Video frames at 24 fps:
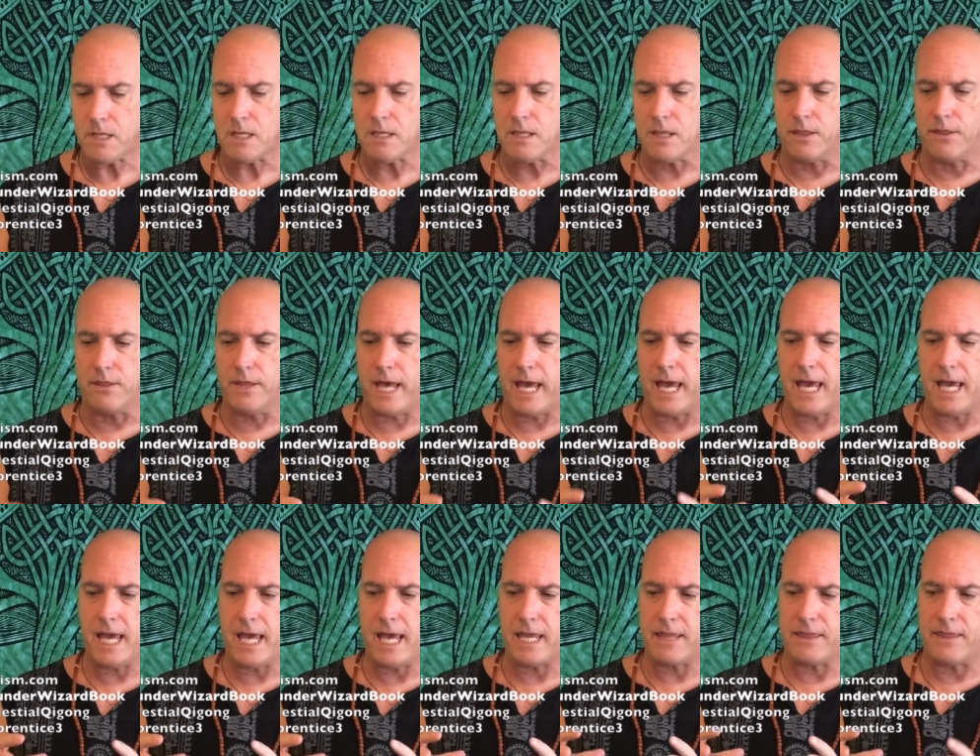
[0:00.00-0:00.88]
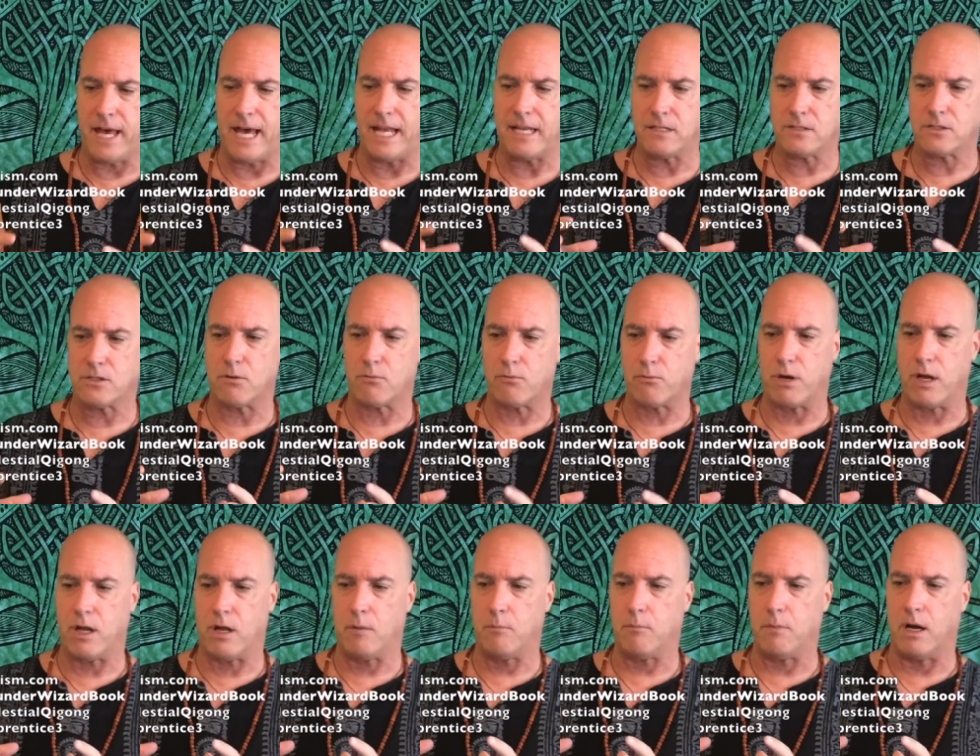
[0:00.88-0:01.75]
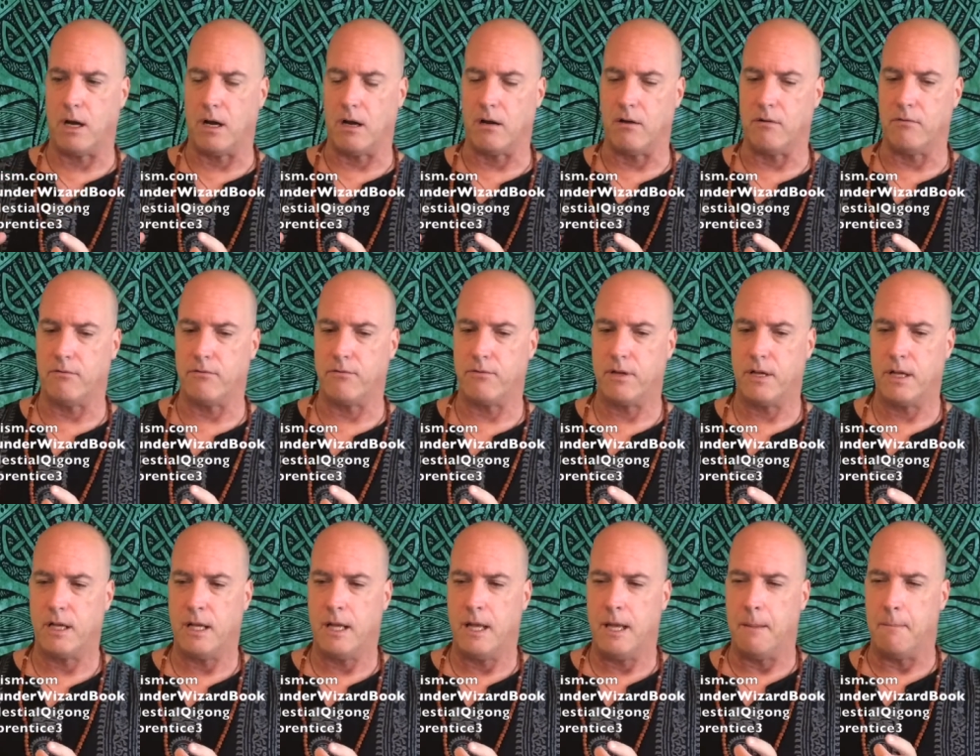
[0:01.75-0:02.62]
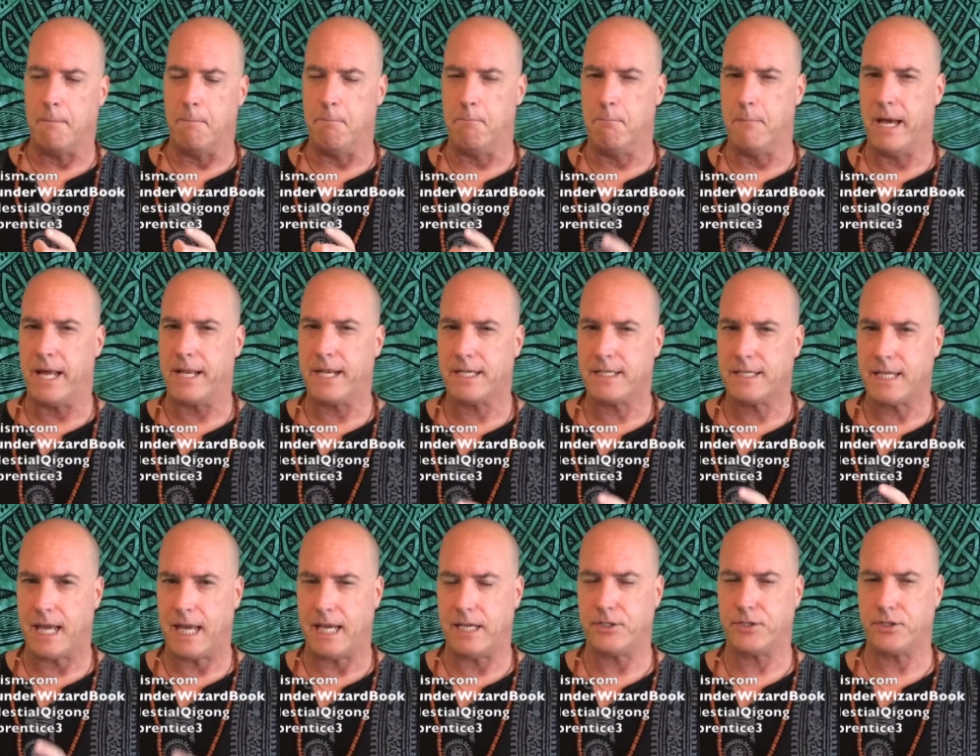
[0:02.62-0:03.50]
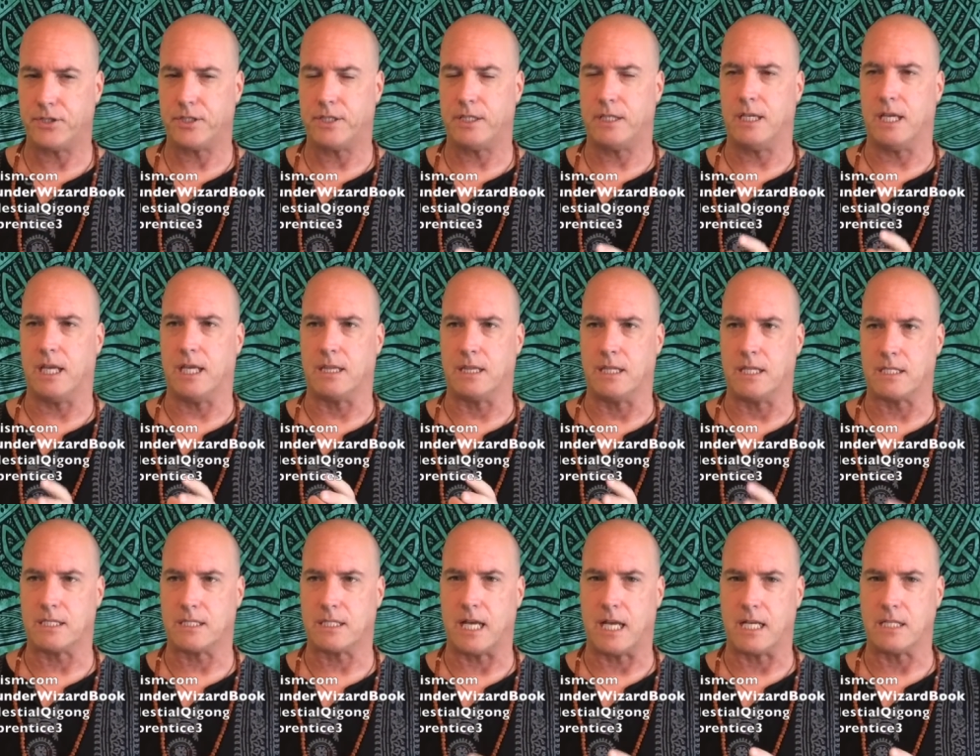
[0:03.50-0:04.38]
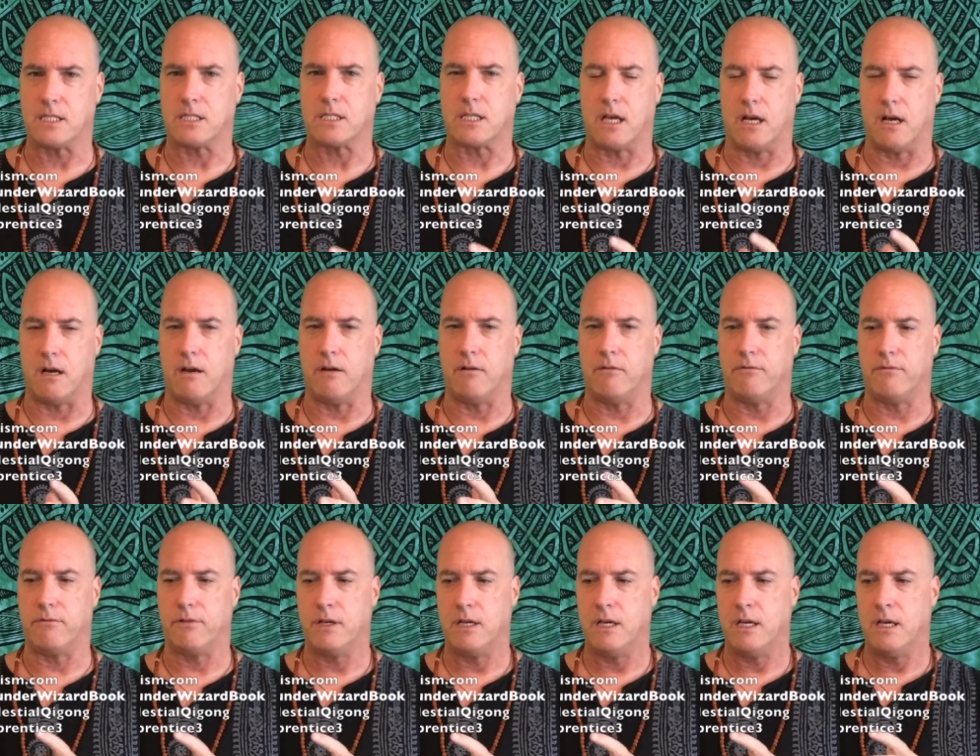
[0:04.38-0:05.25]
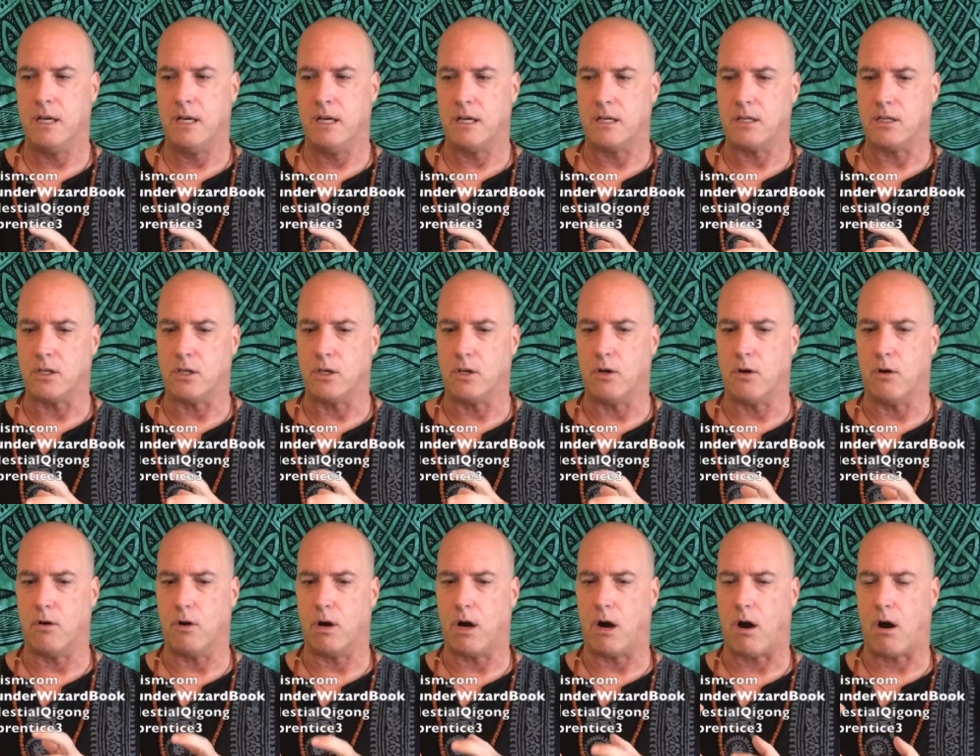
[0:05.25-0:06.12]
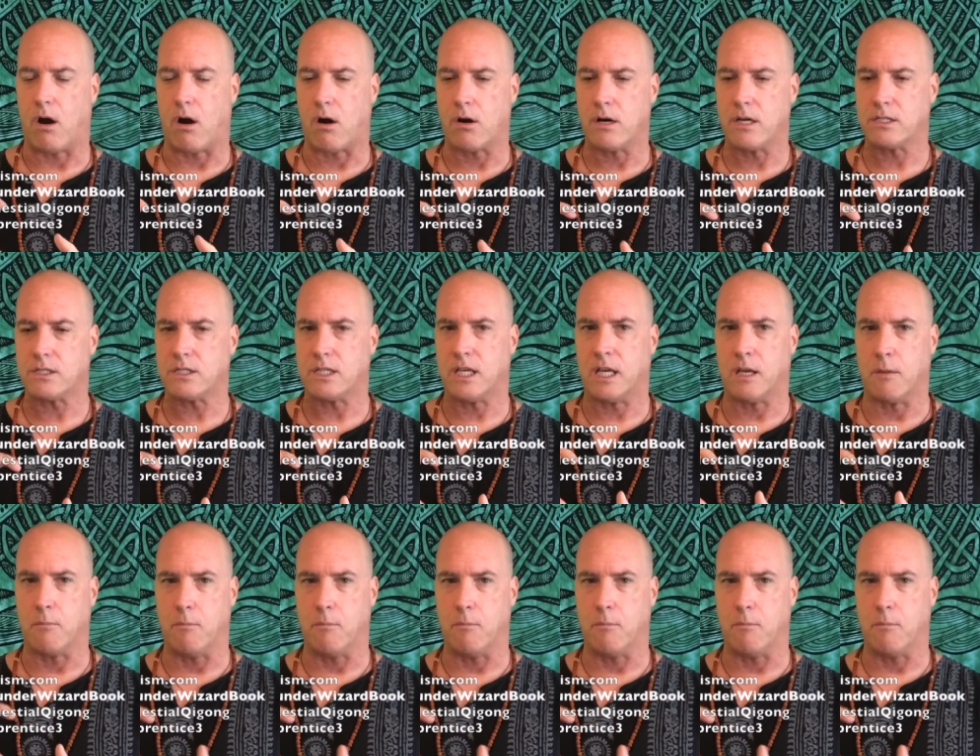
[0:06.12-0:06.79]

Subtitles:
that is the realm of meditation, in the sense of, you know, harnessing